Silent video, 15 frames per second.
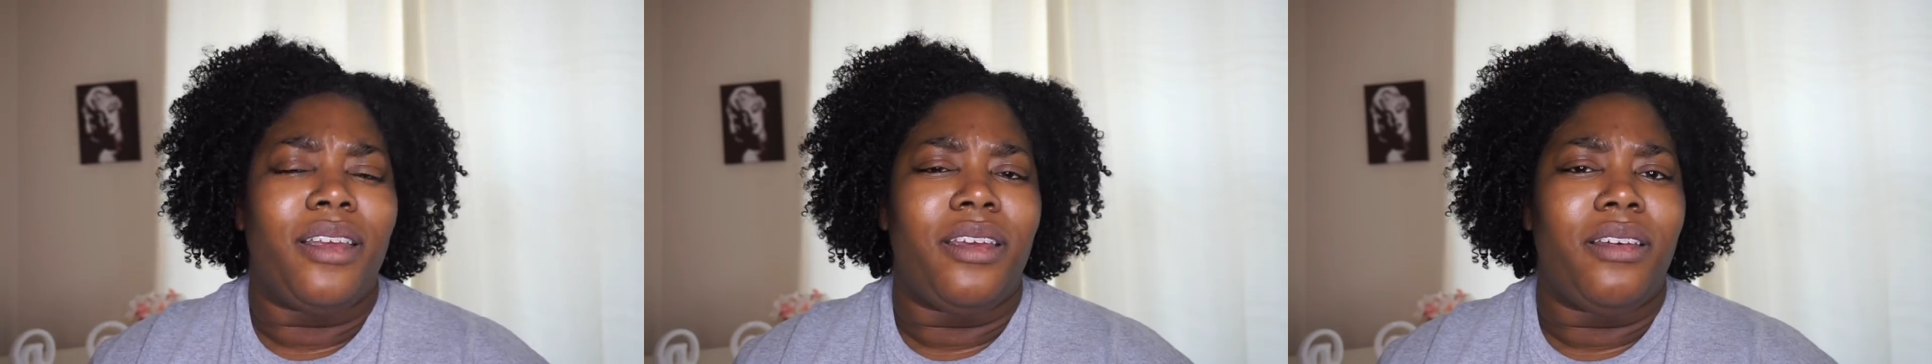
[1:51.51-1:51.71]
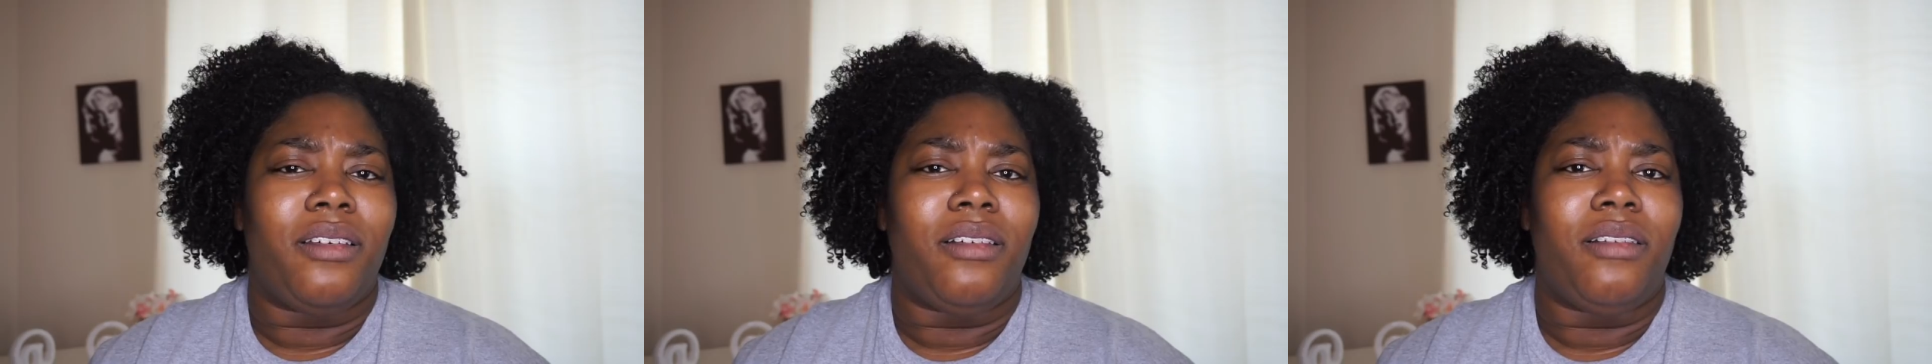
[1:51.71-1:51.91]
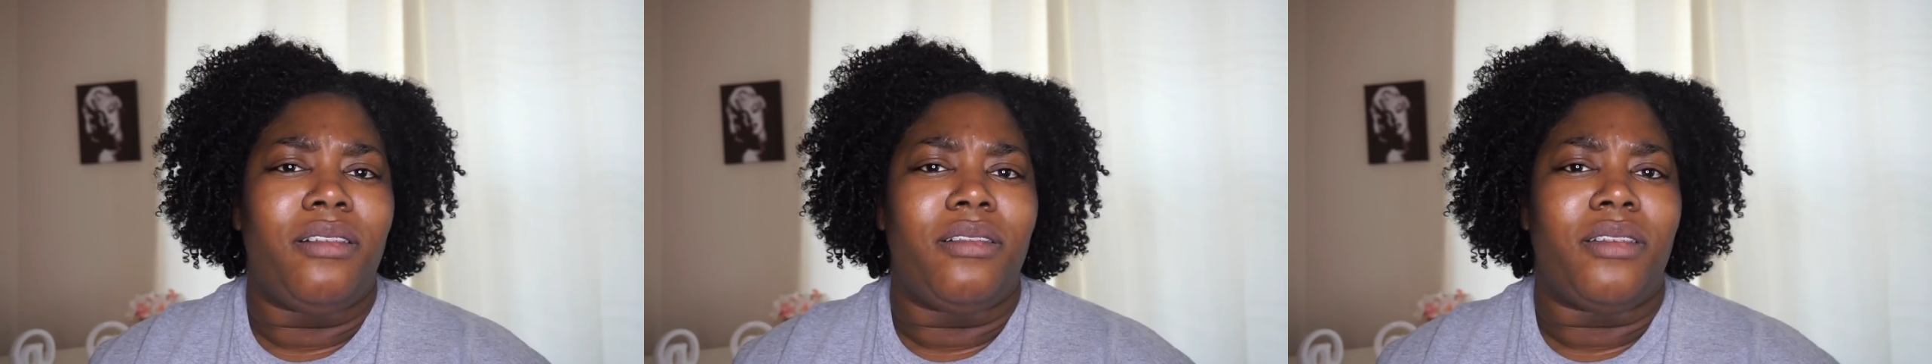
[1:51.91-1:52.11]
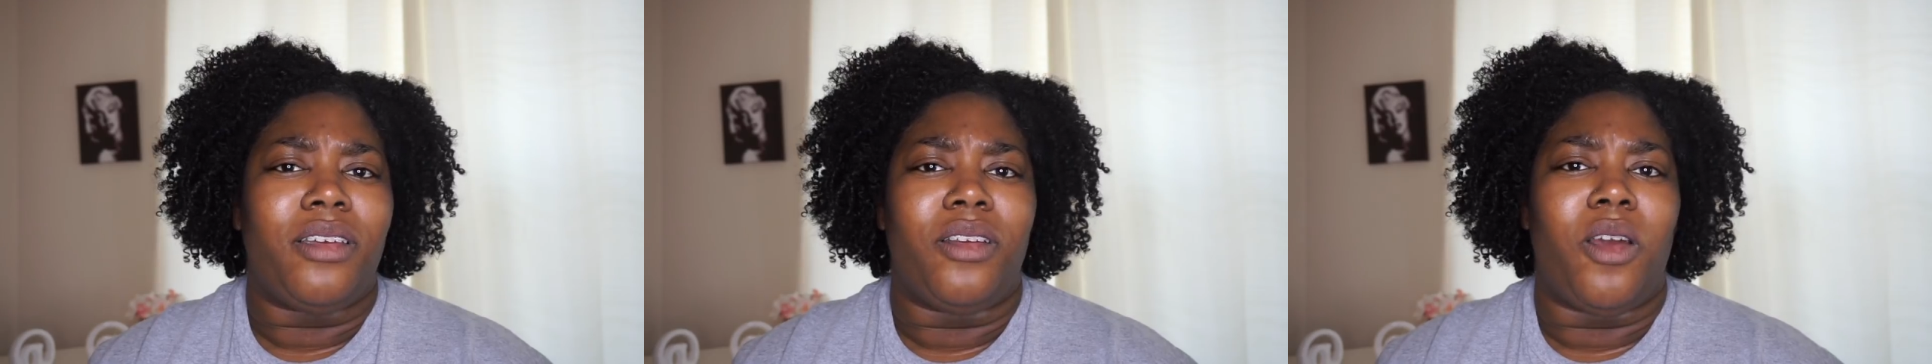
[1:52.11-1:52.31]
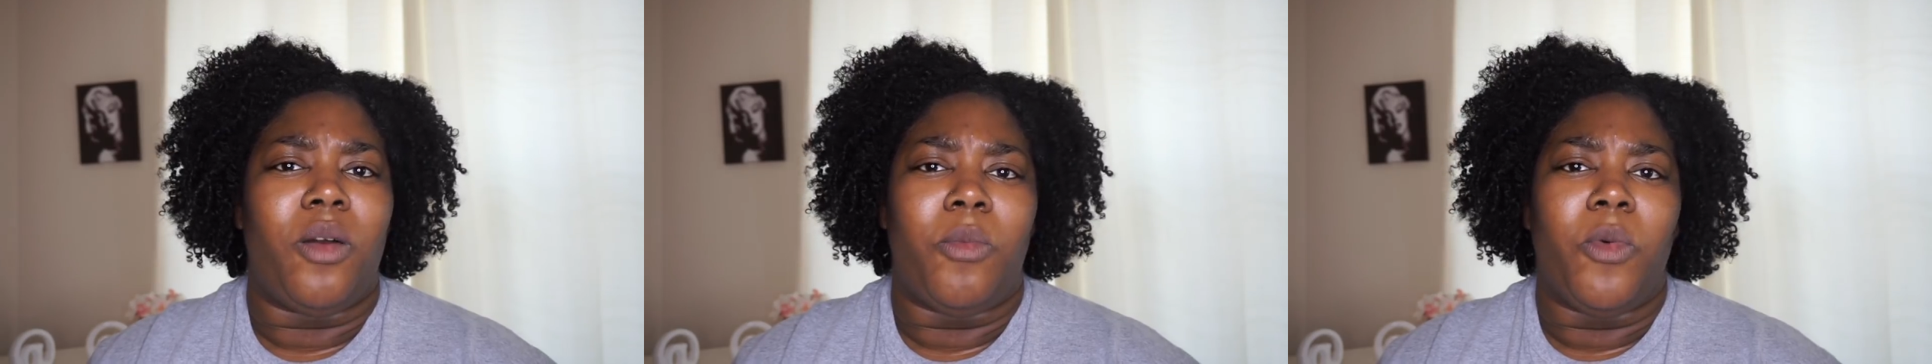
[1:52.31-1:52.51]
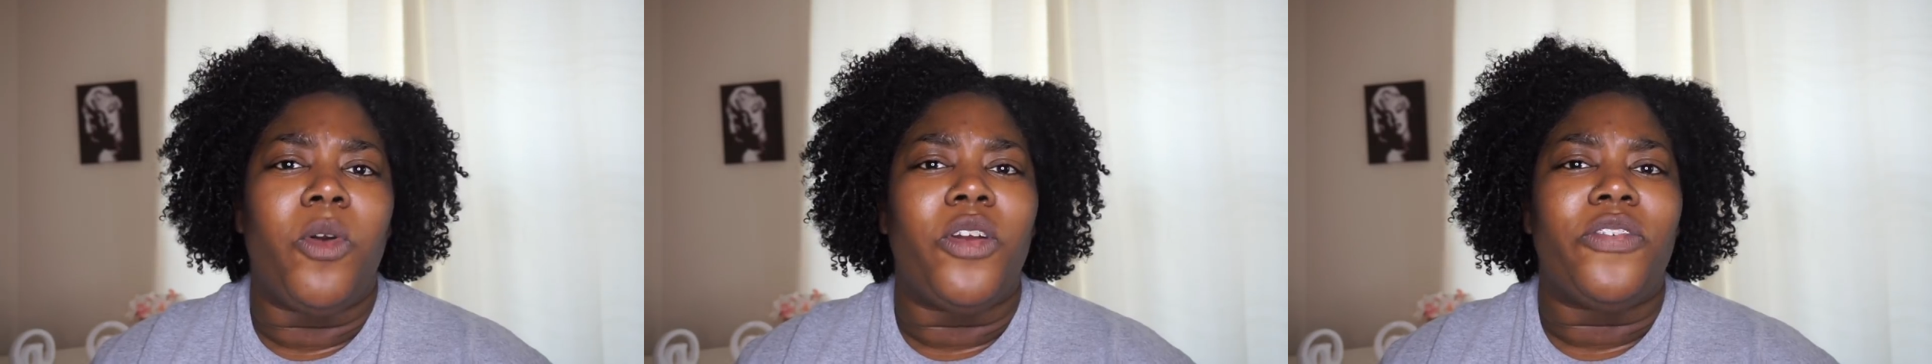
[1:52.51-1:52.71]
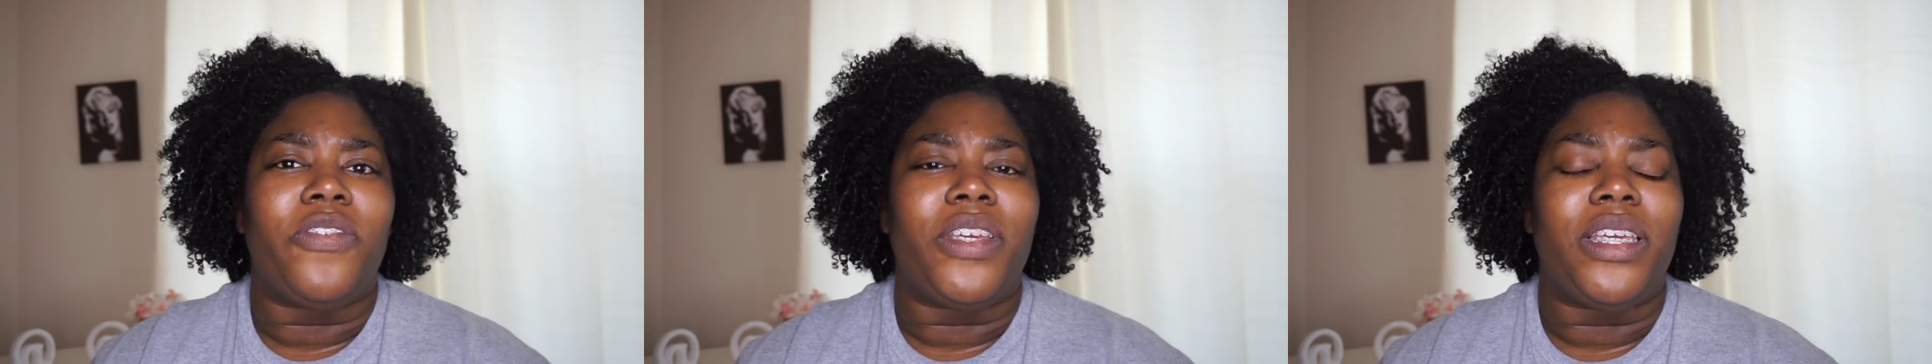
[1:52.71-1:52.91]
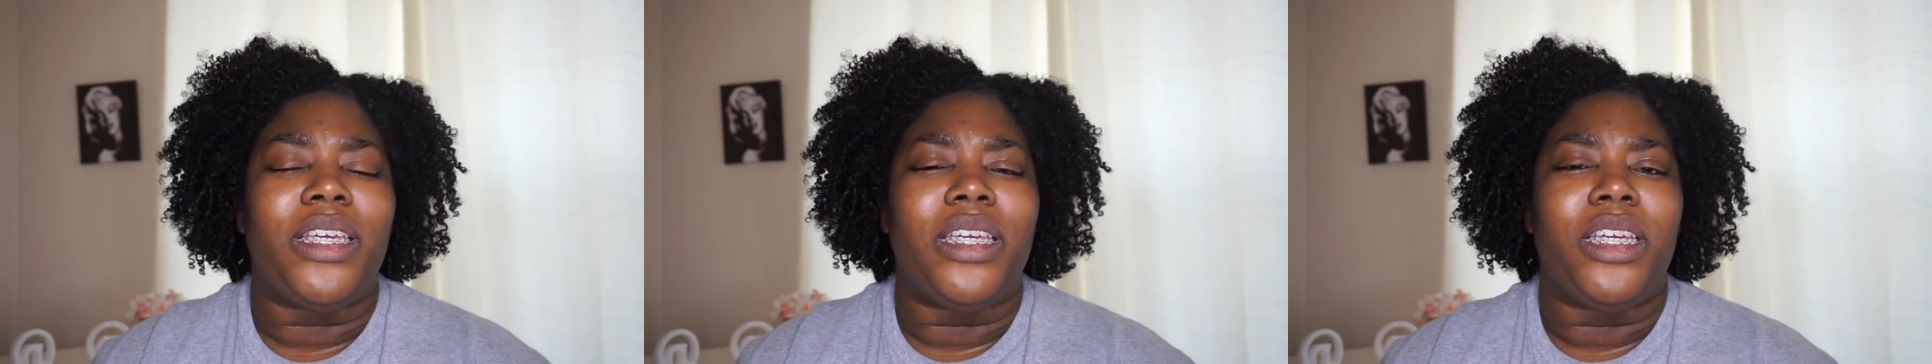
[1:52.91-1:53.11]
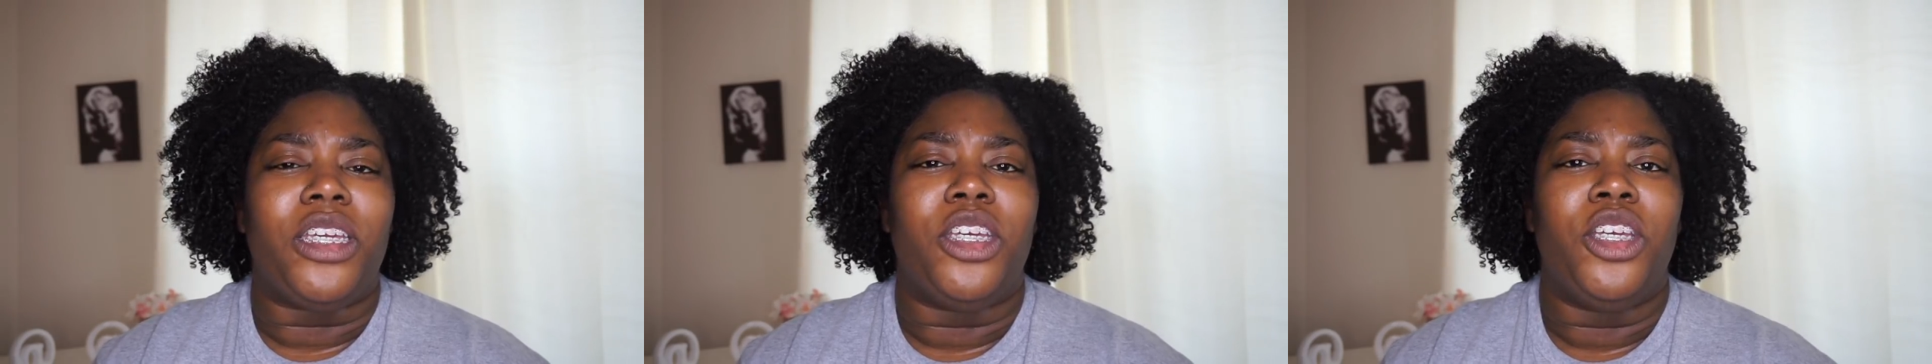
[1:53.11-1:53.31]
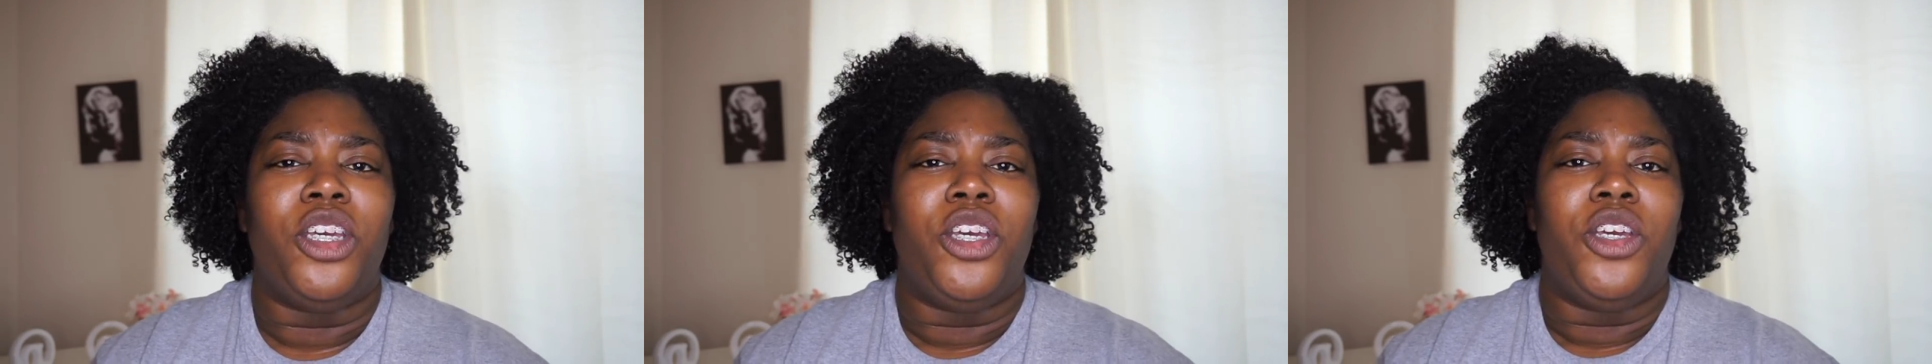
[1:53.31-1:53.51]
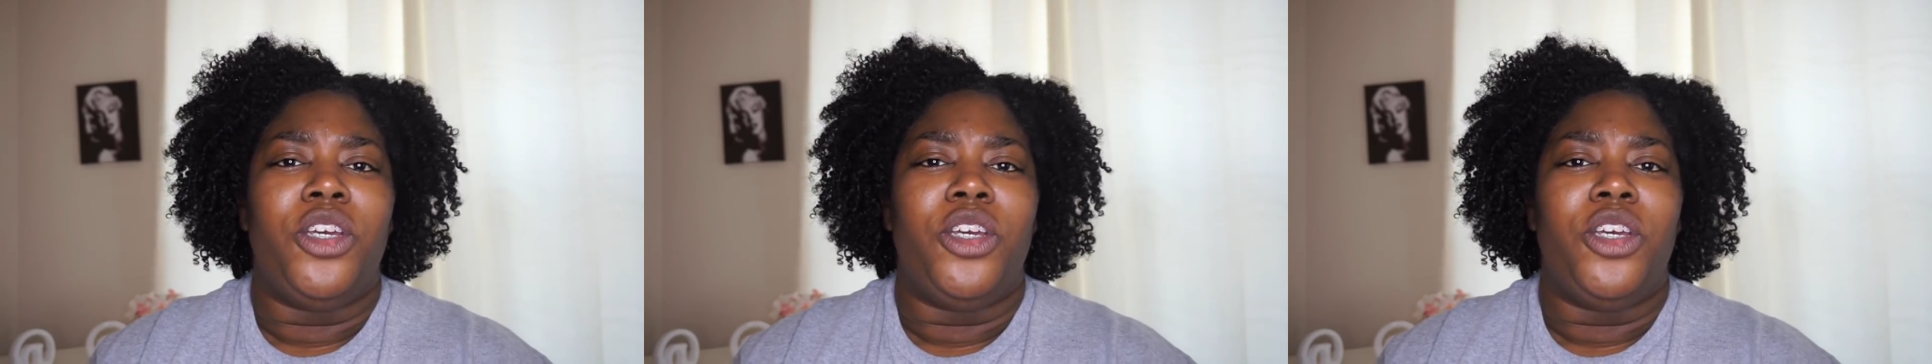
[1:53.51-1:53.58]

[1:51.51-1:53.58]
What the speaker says: Hill Morphe